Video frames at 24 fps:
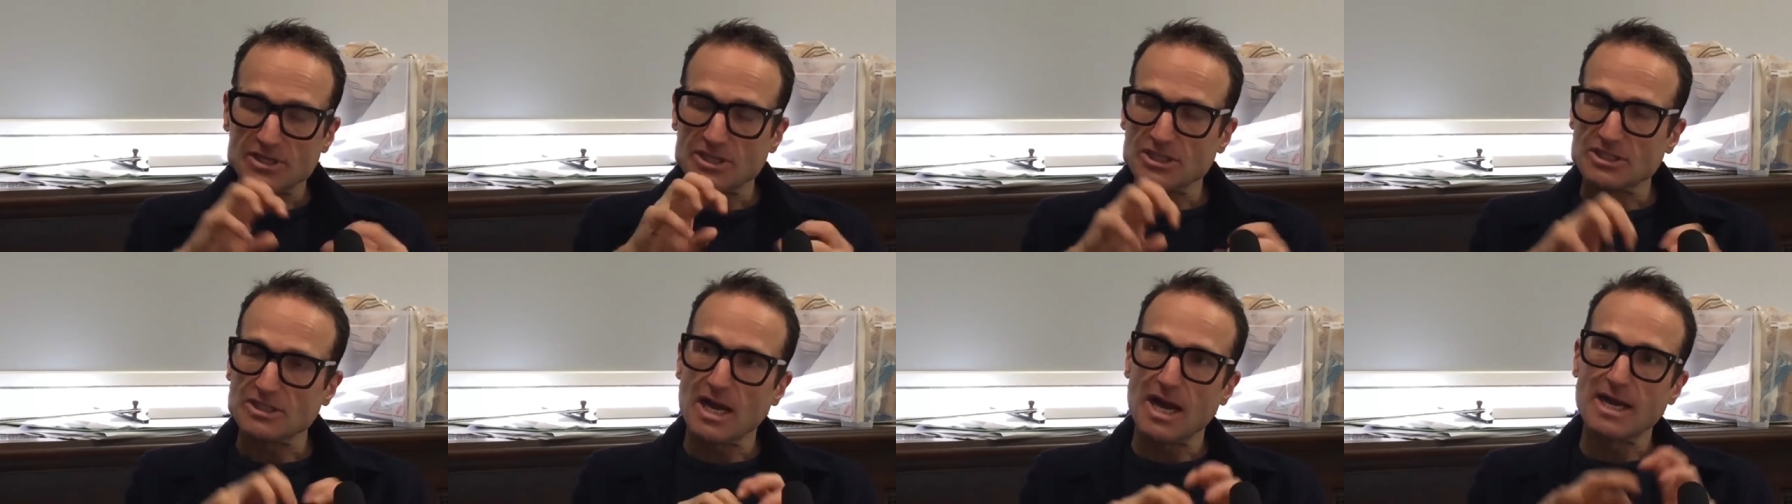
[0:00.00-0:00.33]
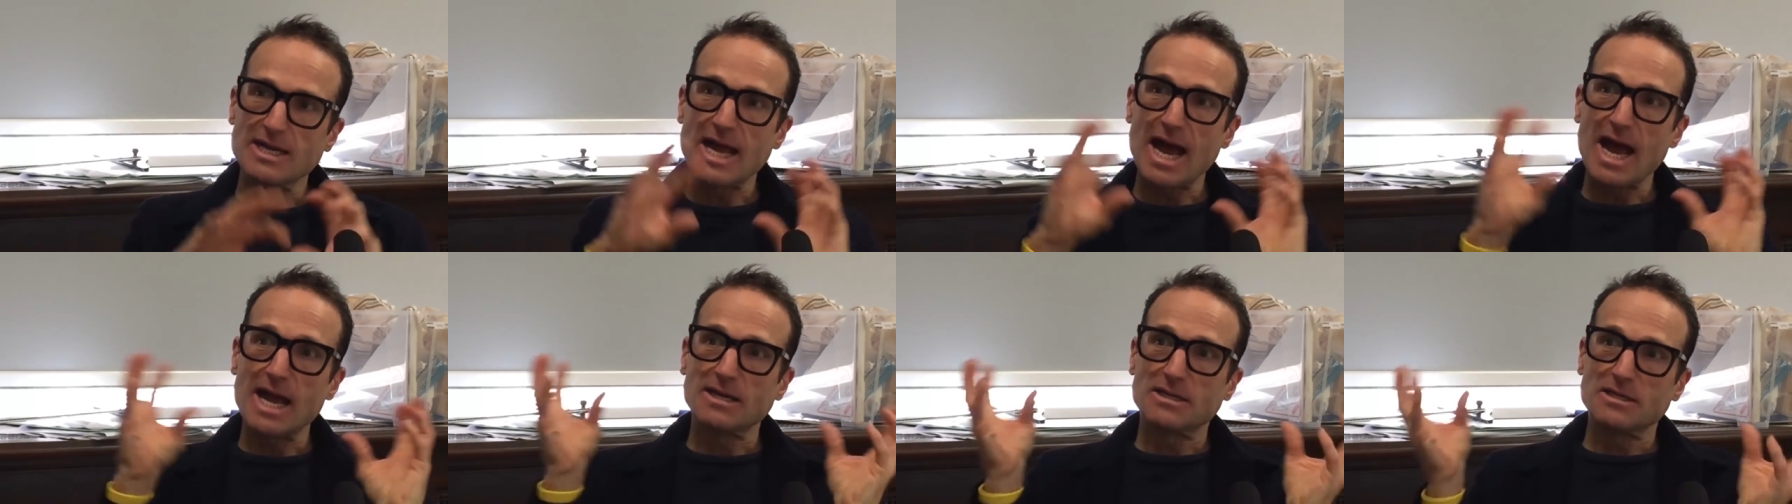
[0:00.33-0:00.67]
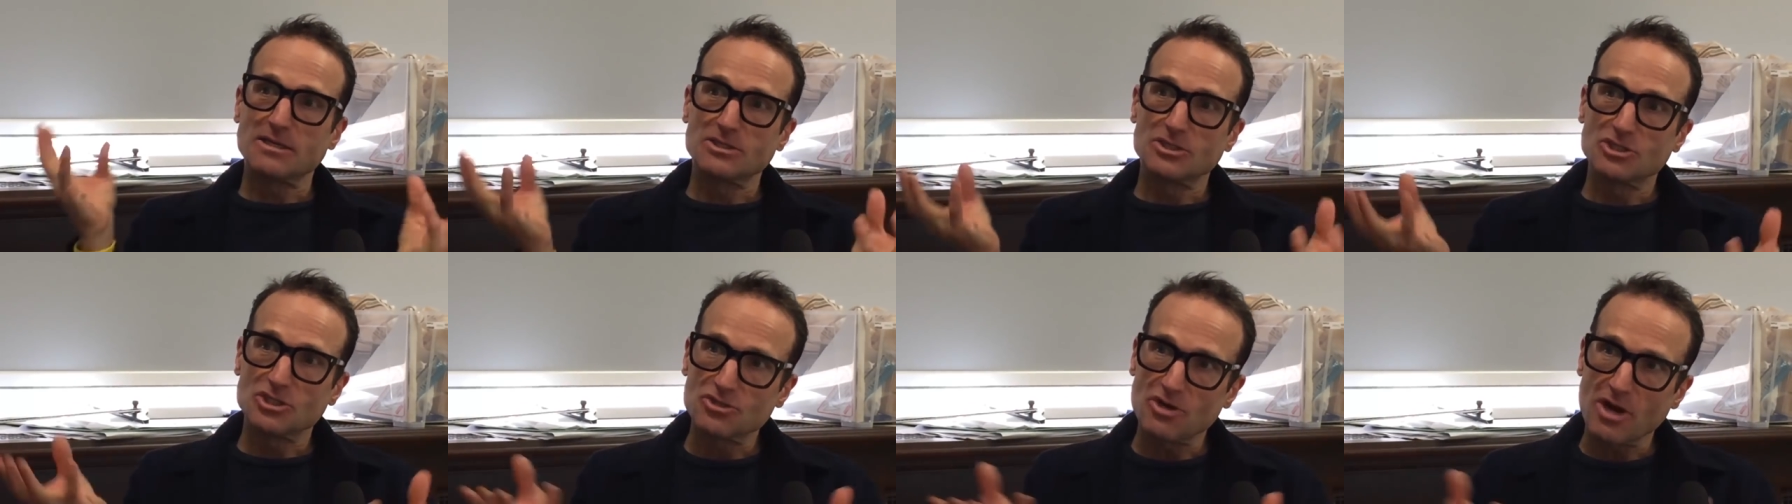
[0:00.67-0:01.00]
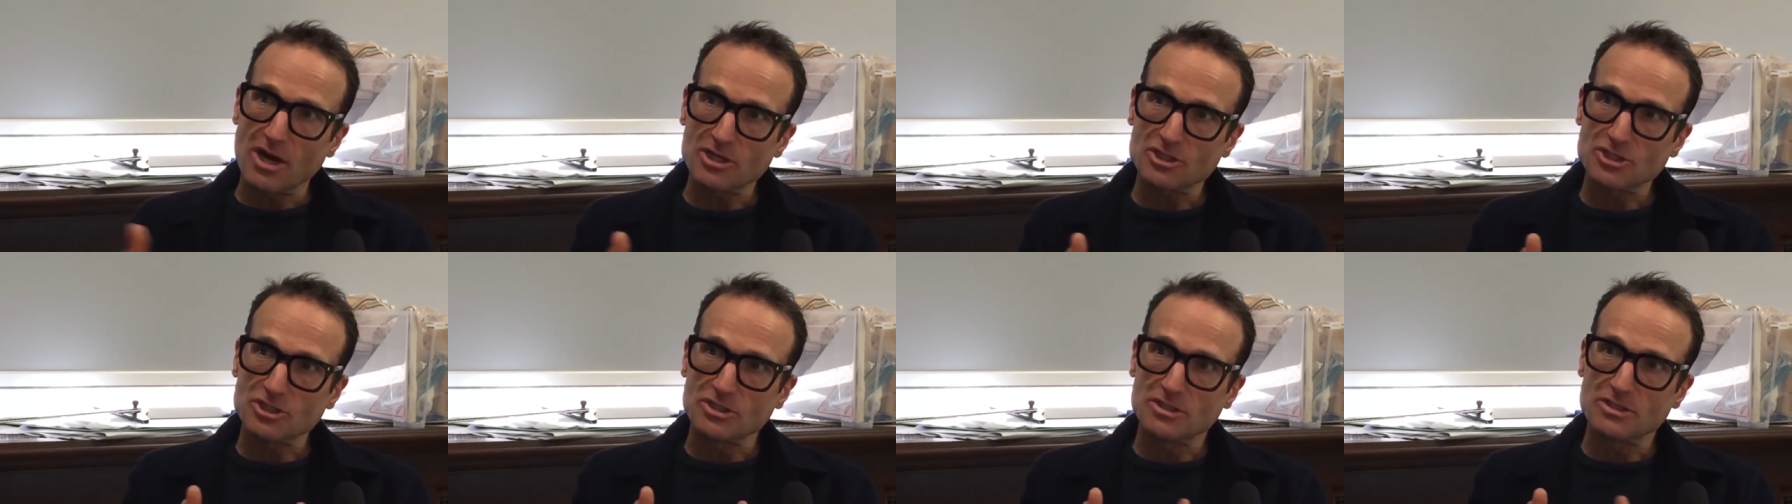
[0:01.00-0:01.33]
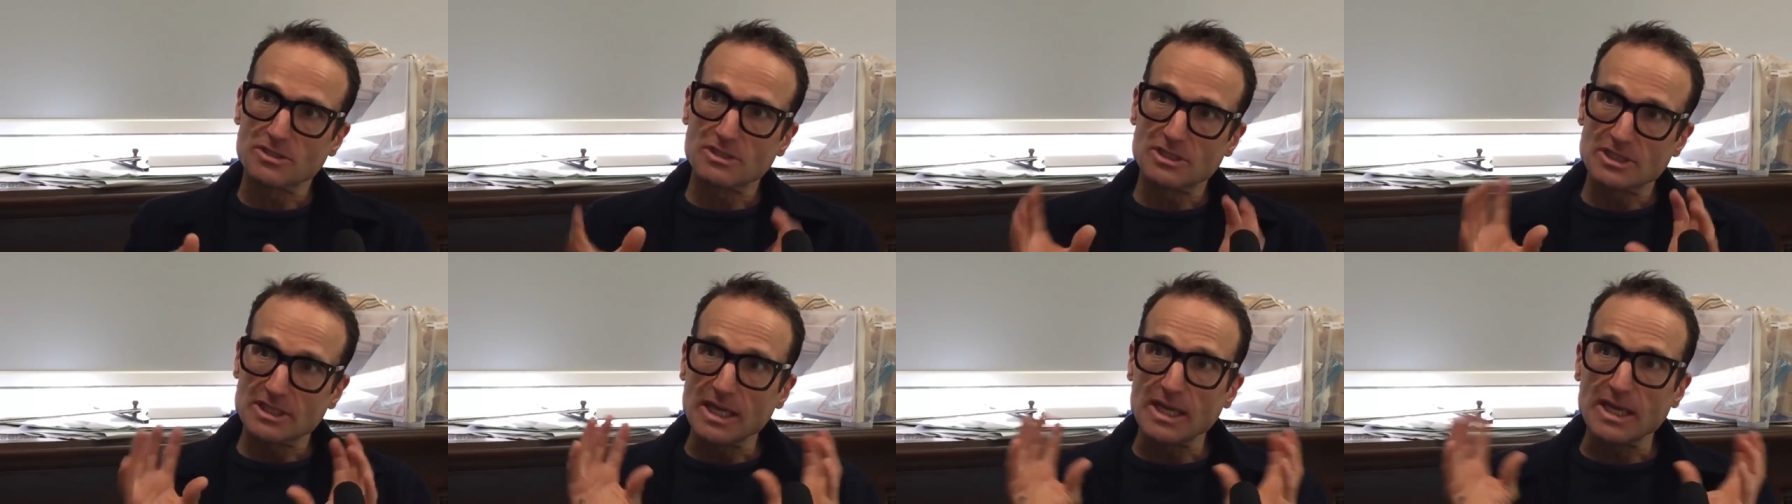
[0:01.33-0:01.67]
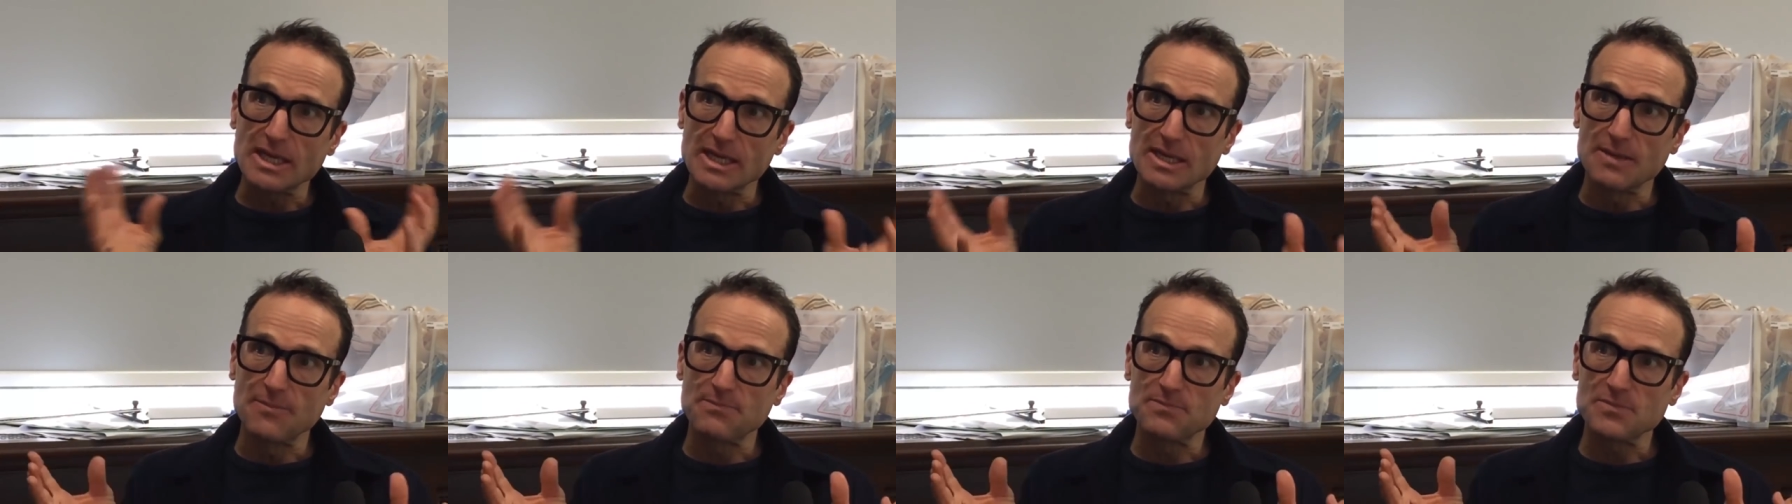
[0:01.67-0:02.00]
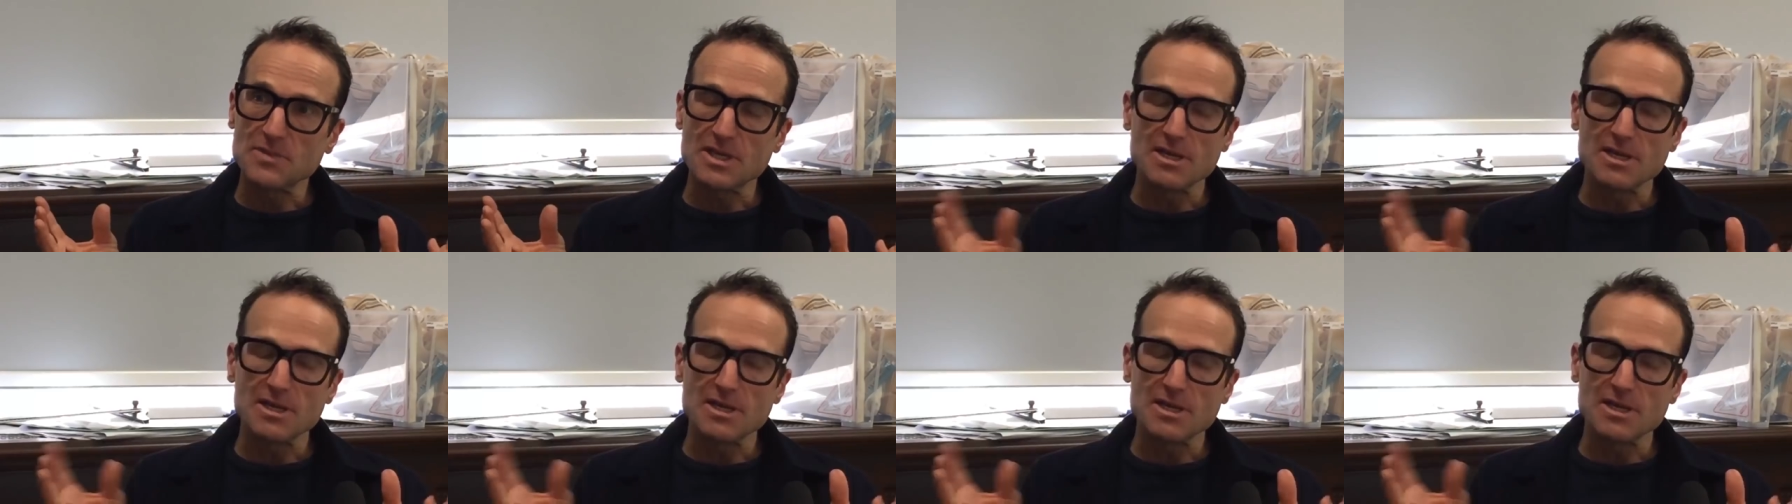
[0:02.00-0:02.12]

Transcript: design and construction team.